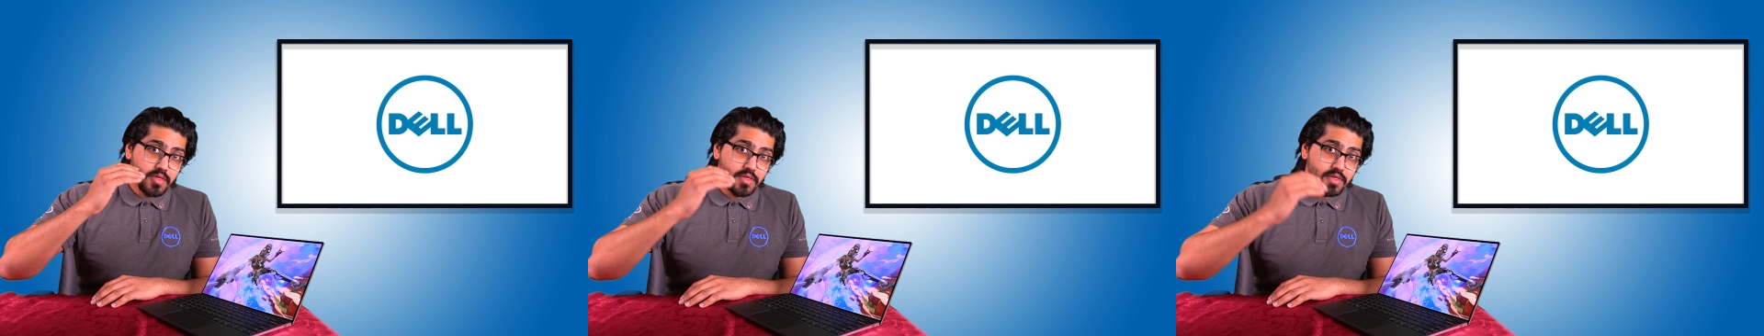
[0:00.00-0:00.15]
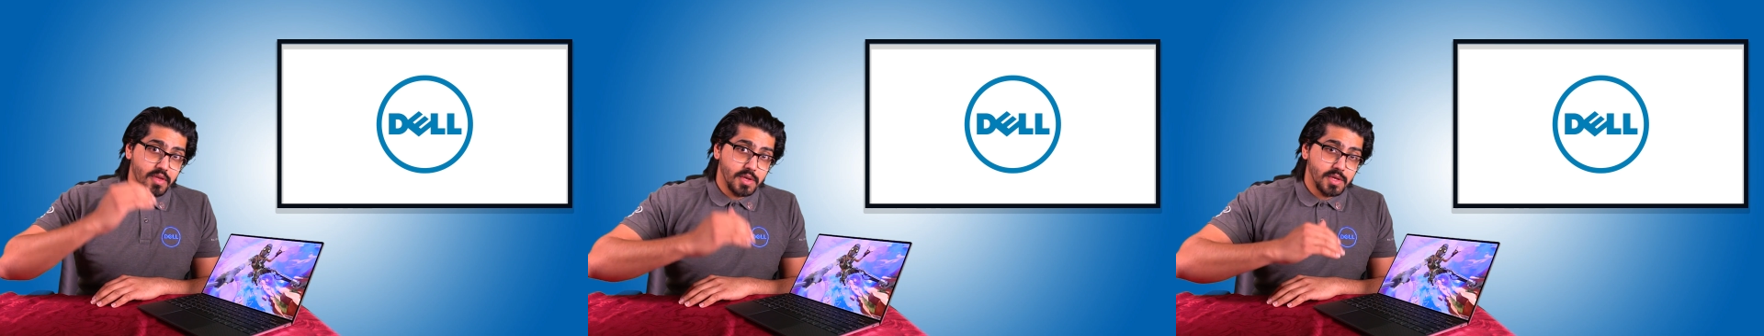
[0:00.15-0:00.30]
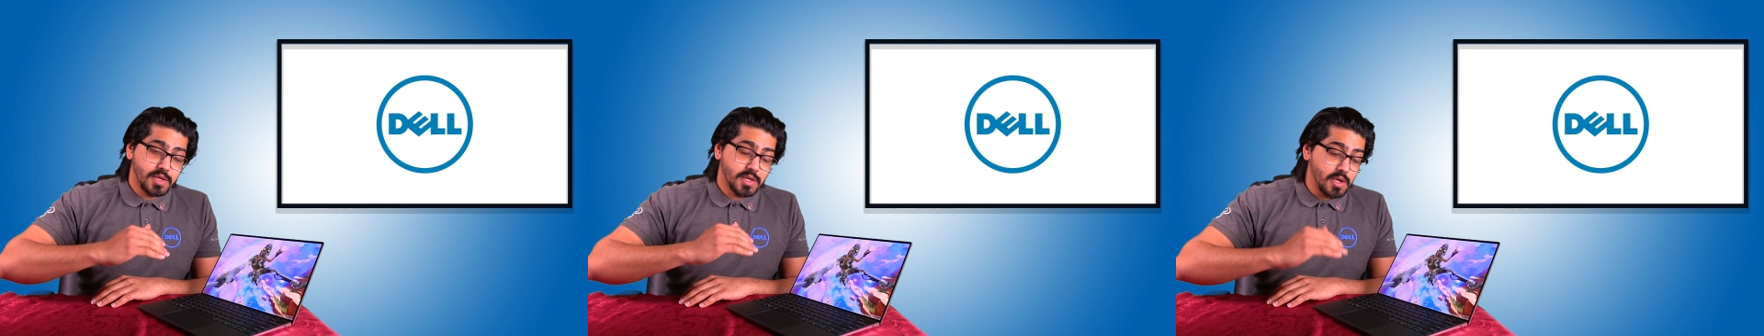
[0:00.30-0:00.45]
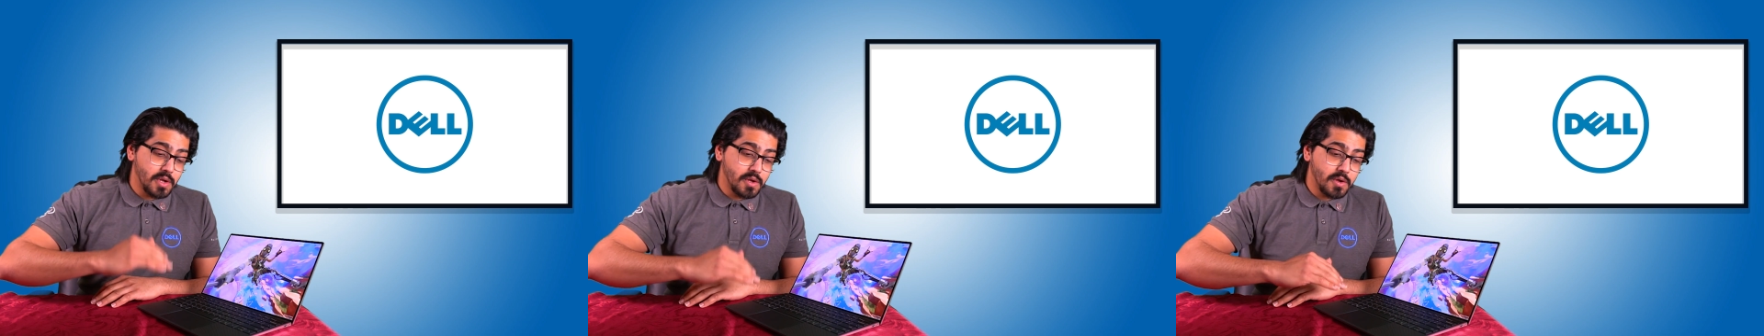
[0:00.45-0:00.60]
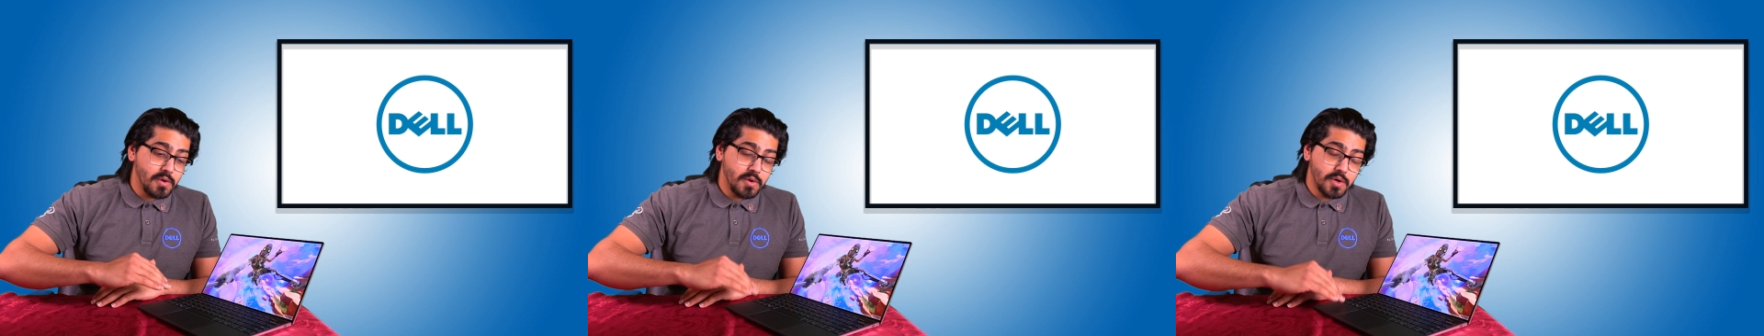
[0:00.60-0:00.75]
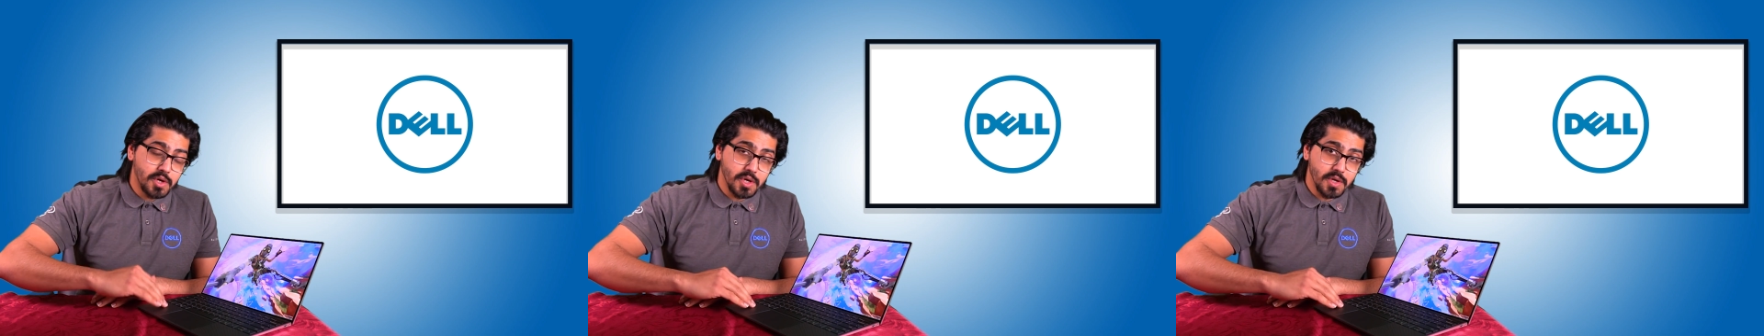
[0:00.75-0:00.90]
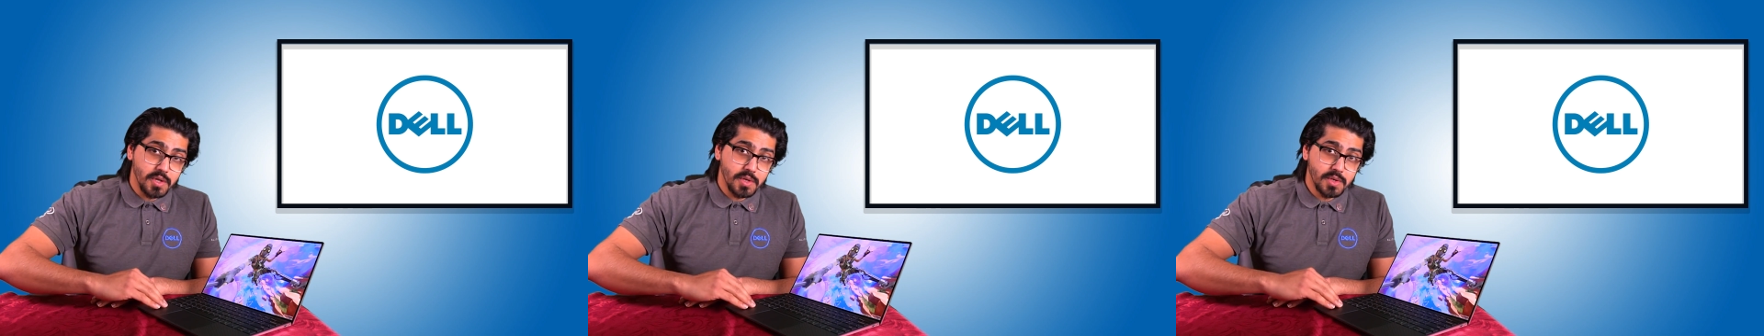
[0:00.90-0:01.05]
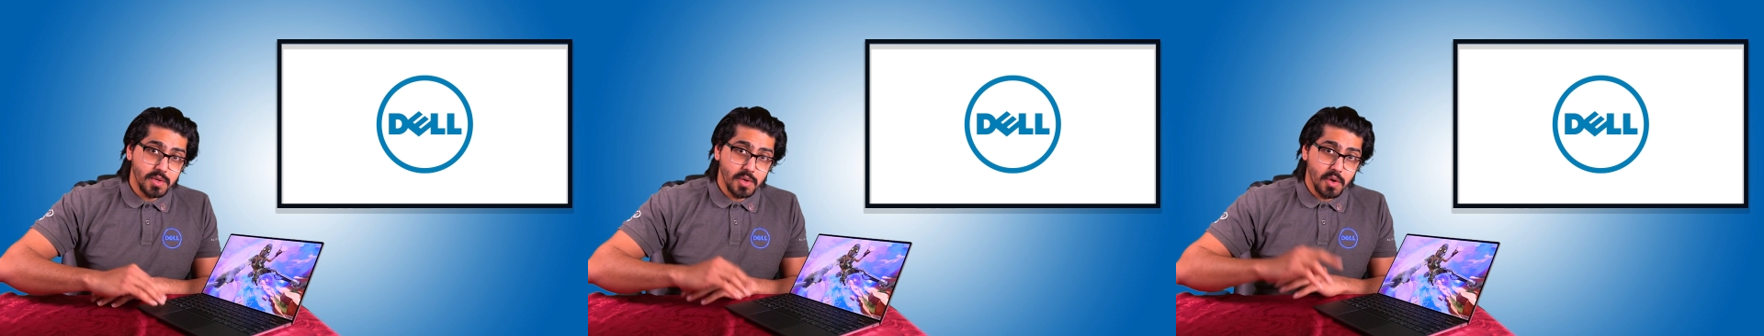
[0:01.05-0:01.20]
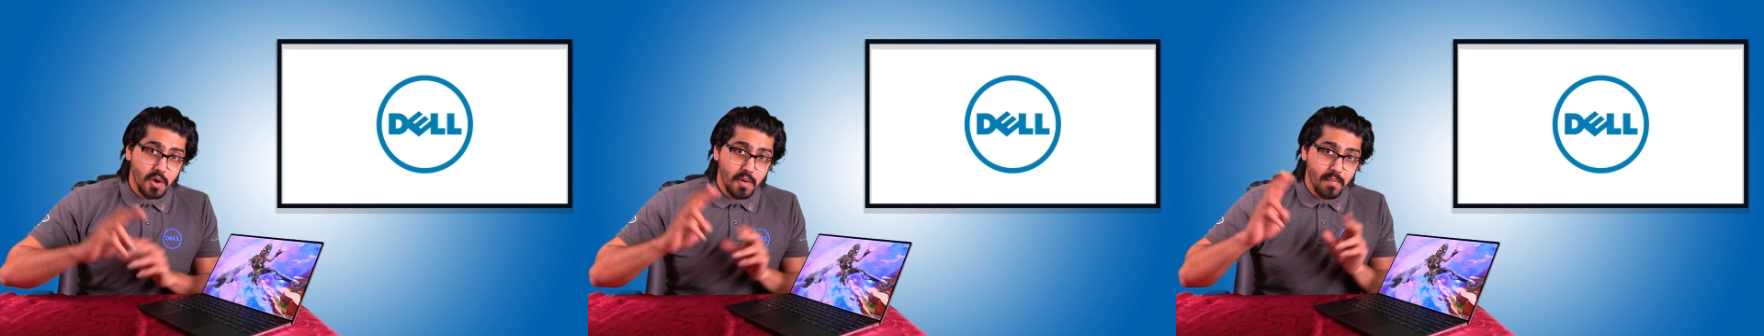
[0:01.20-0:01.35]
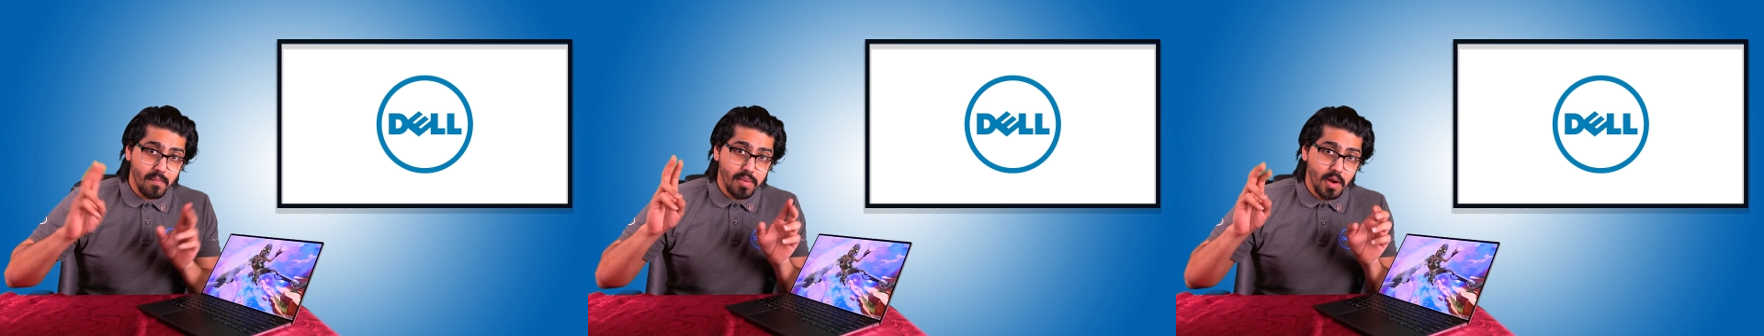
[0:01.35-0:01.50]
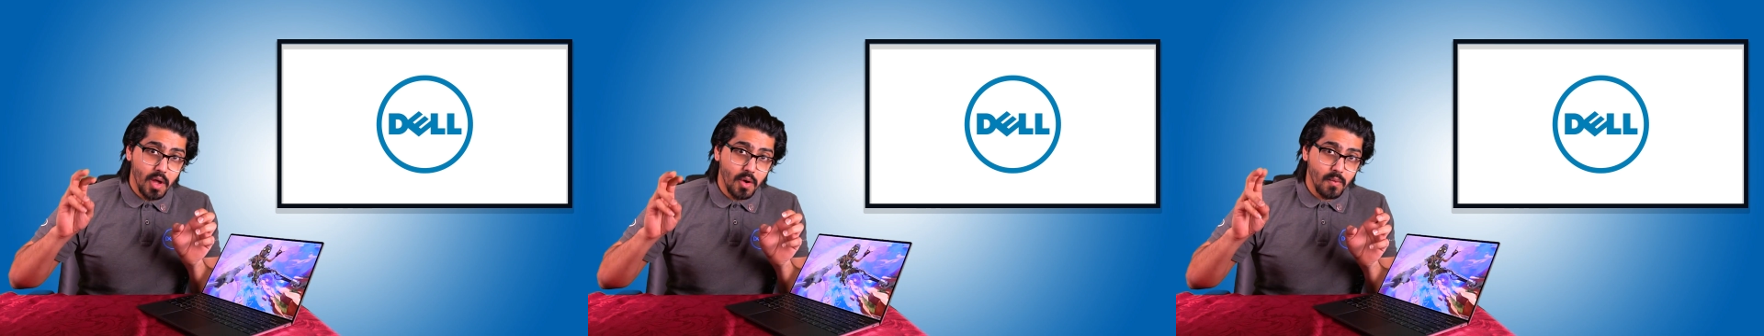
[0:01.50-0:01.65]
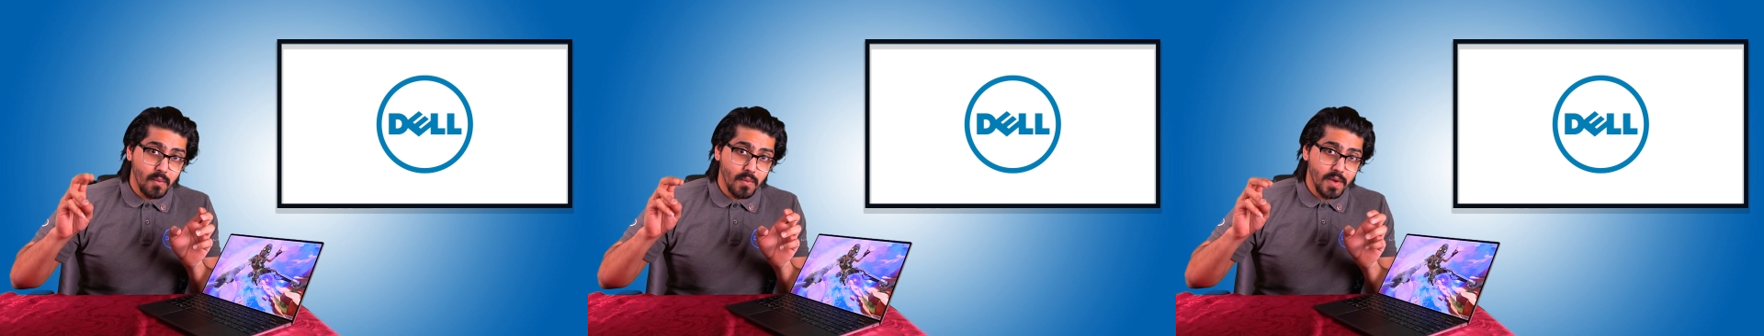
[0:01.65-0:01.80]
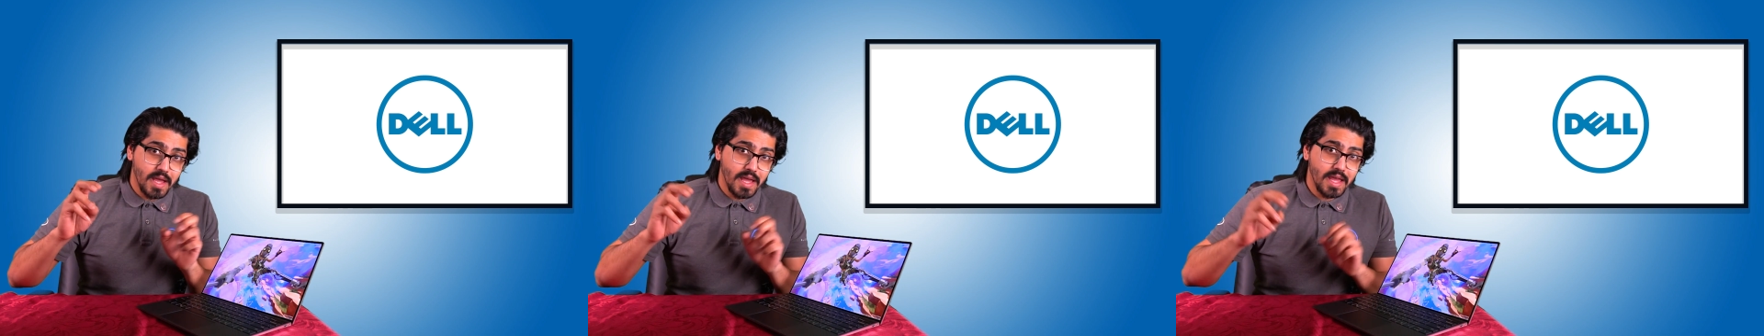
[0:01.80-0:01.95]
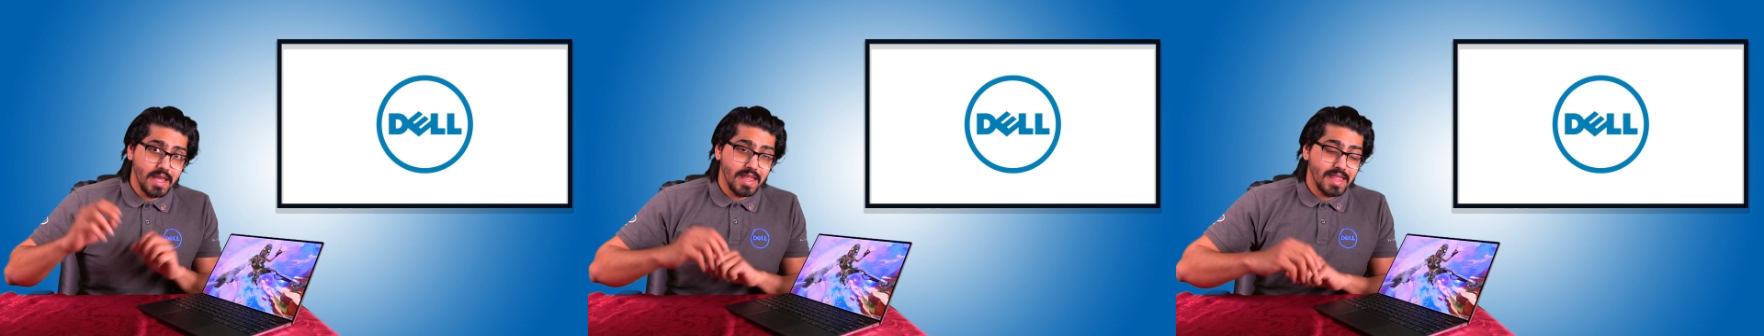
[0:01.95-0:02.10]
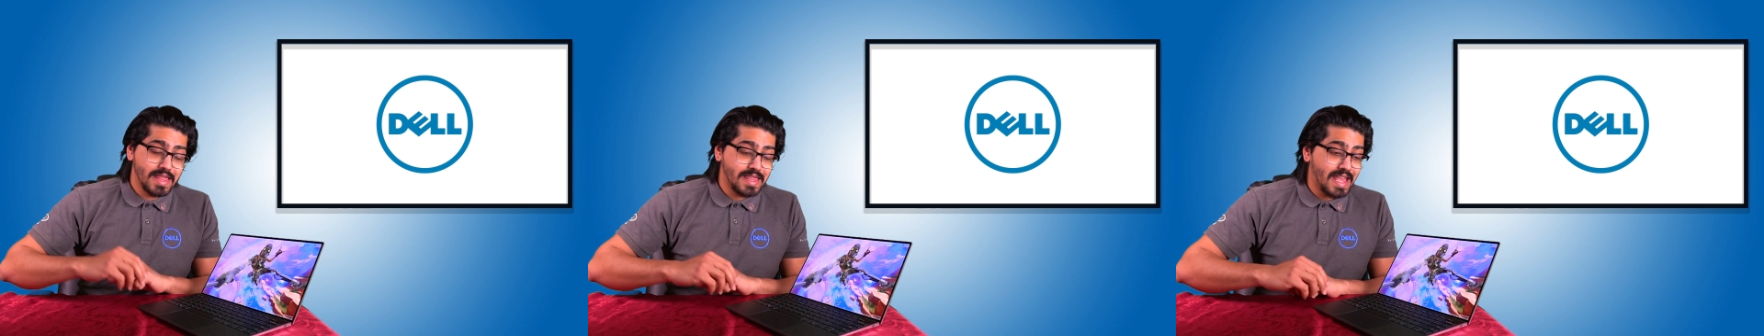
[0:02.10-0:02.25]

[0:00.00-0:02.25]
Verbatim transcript: the solutions or bloatware